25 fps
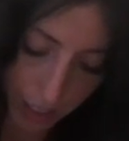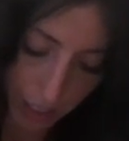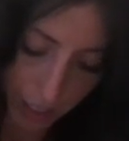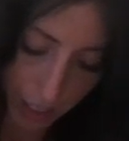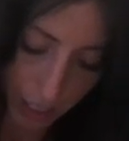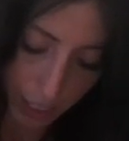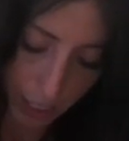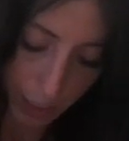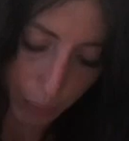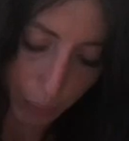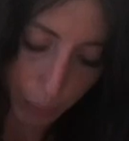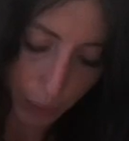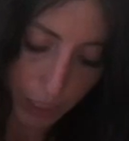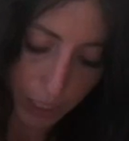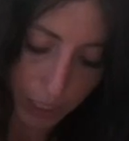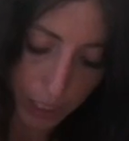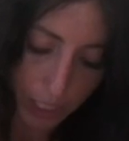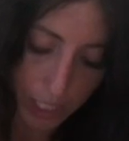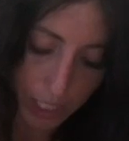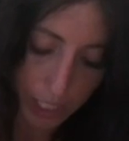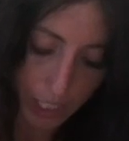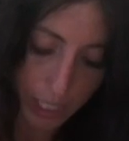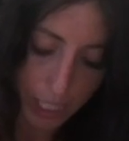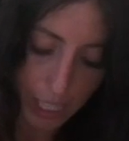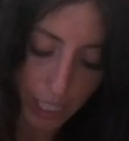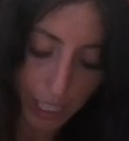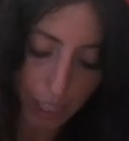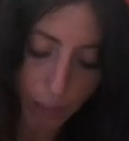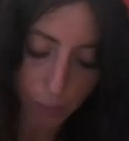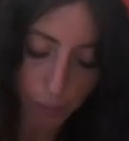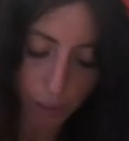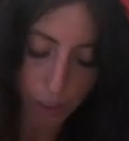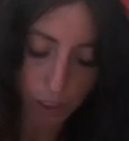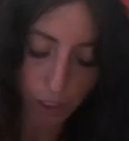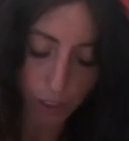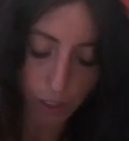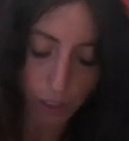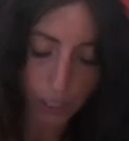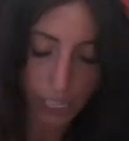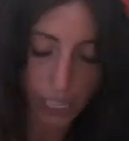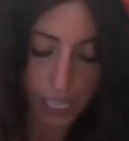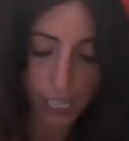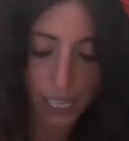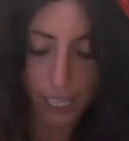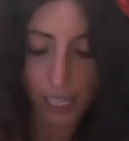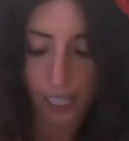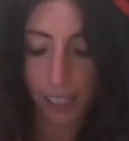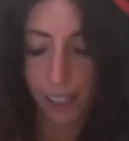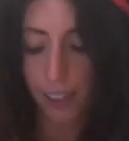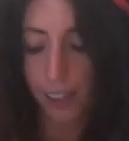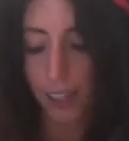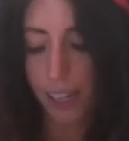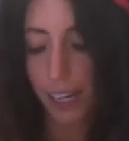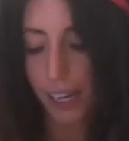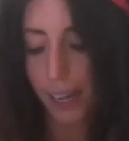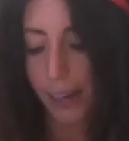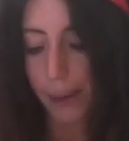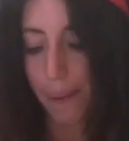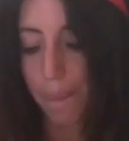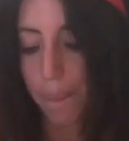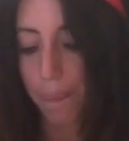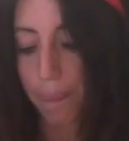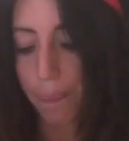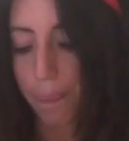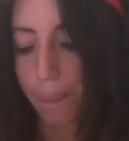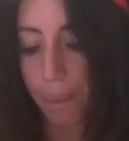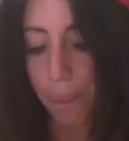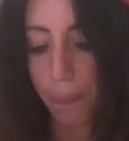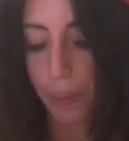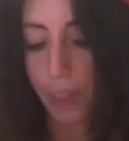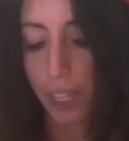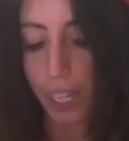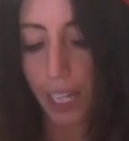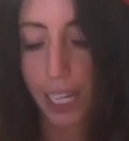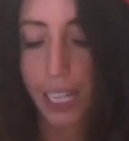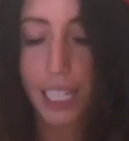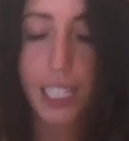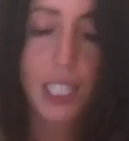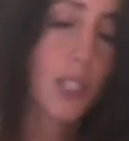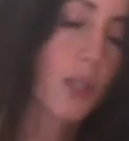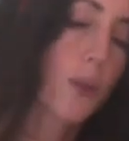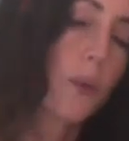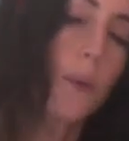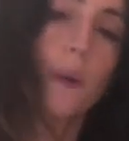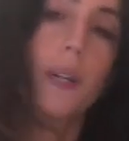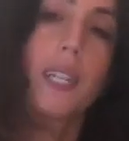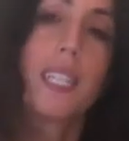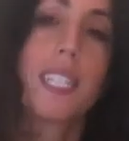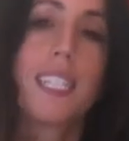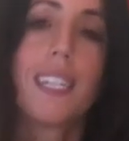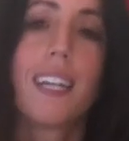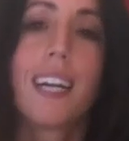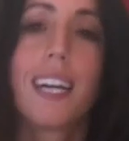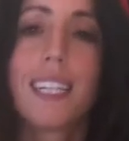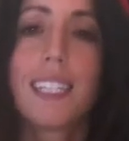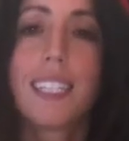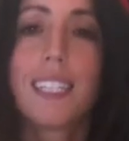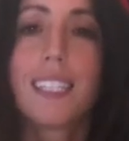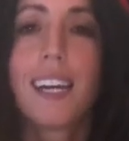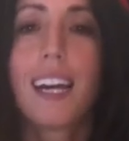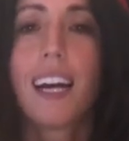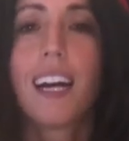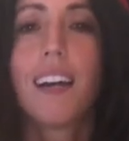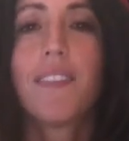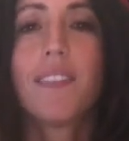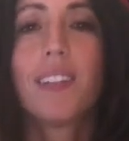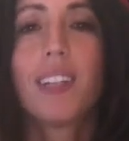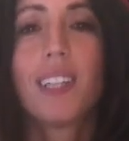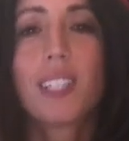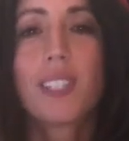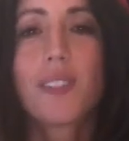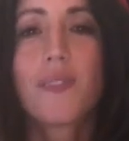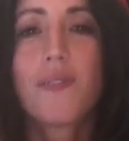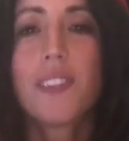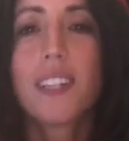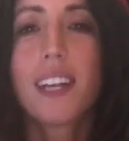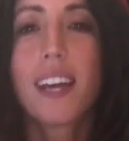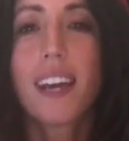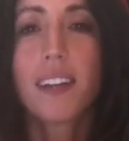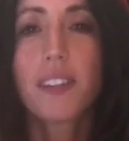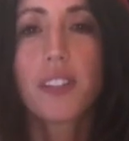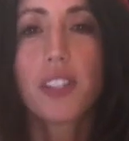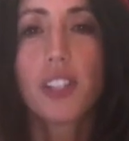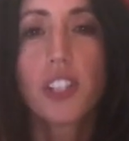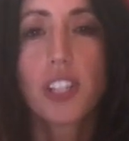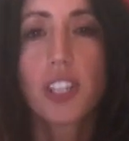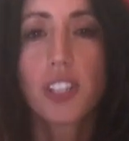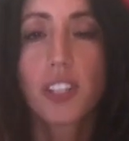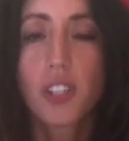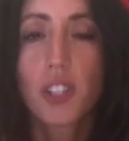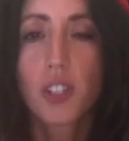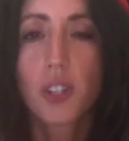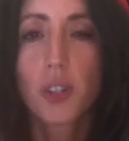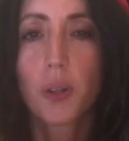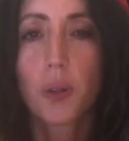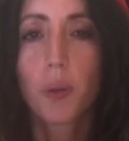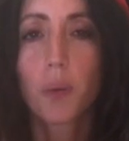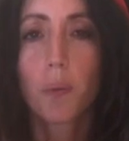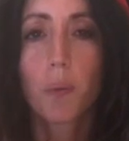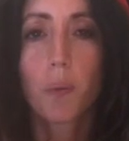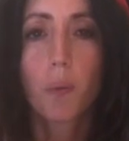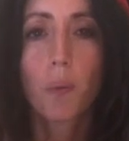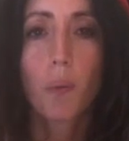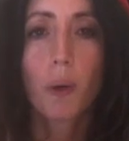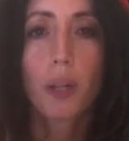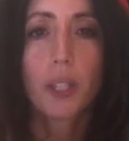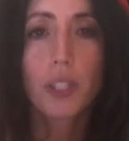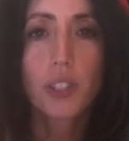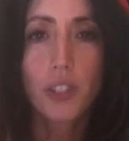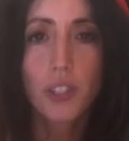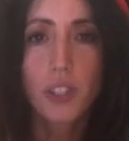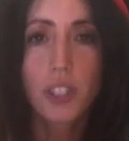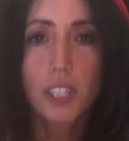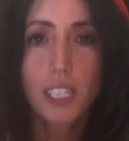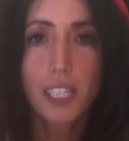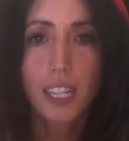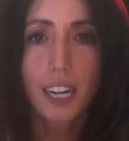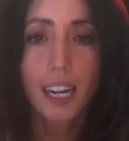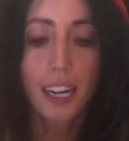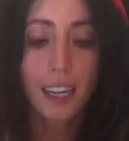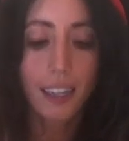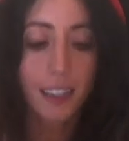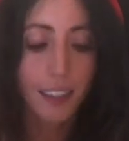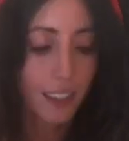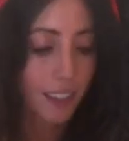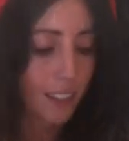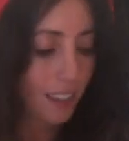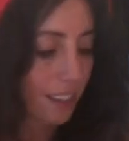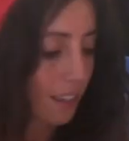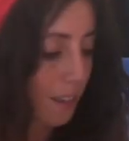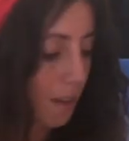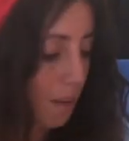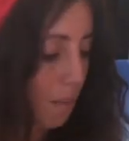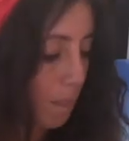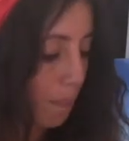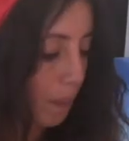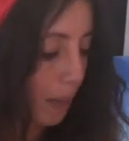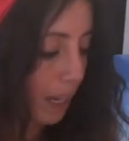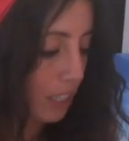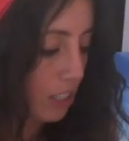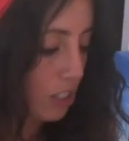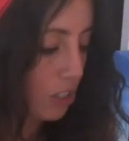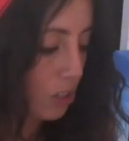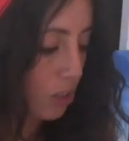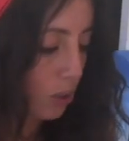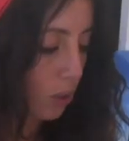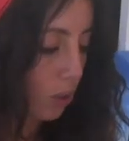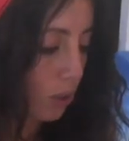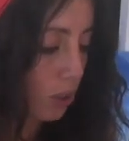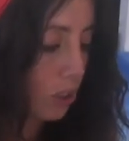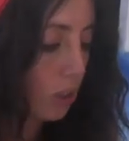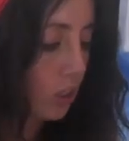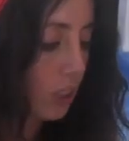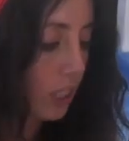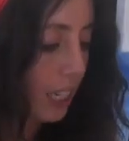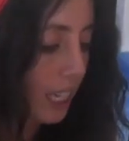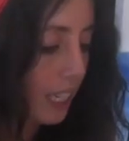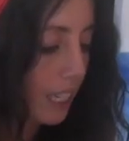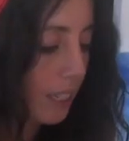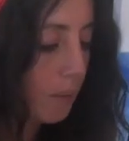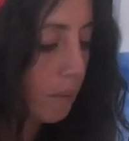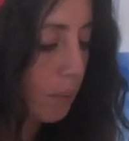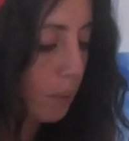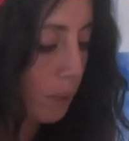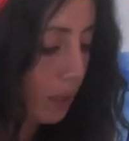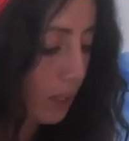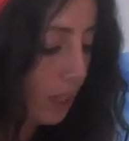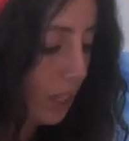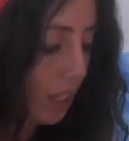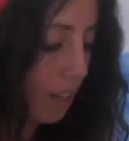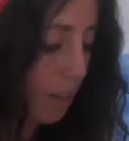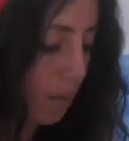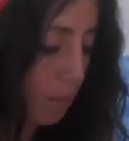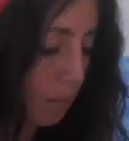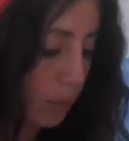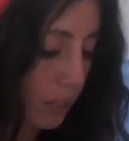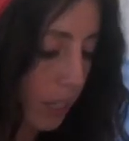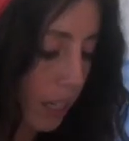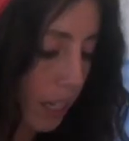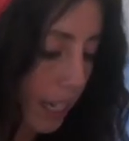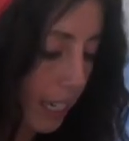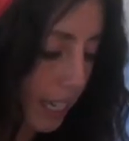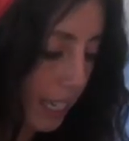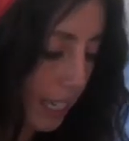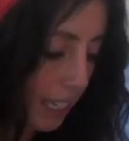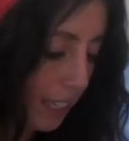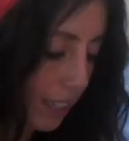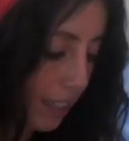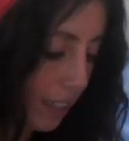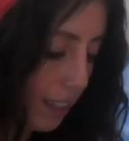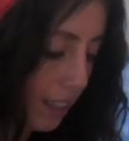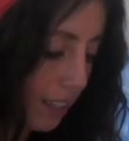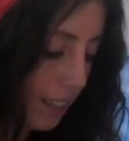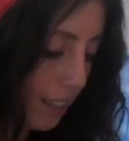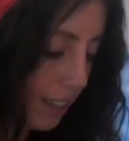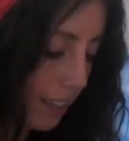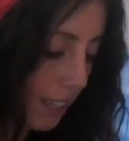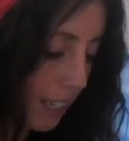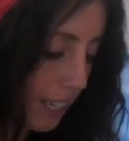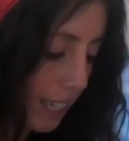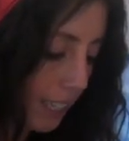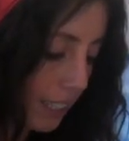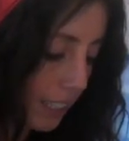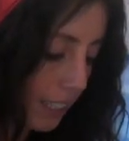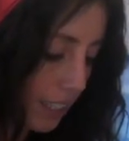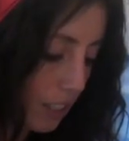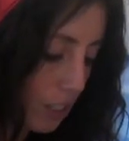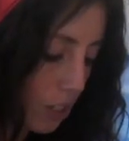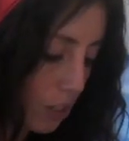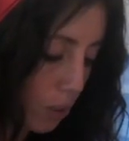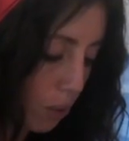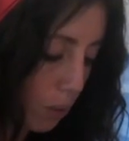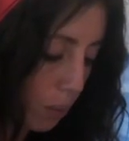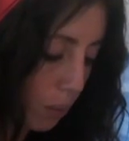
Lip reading: And when you start with your hair, it's always nice to have lots of texture. So once you start, make sure you keep applying colour to